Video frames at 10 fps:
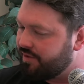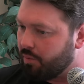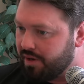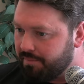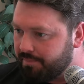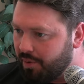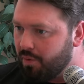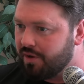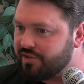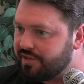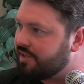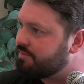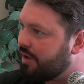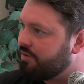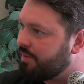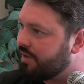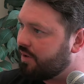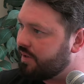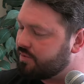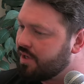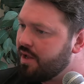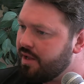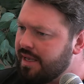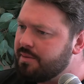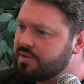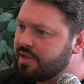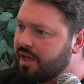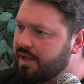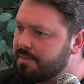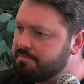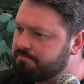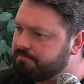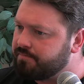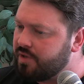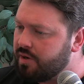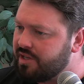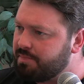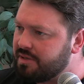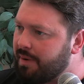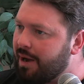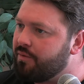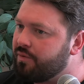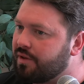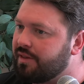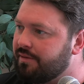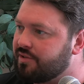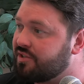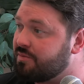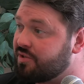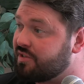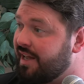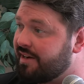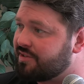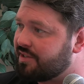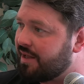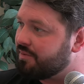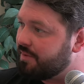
Don't want to put words into his mouth, but you know, it was it was um, you know, it's, it's powerful to think the system's just letting us down.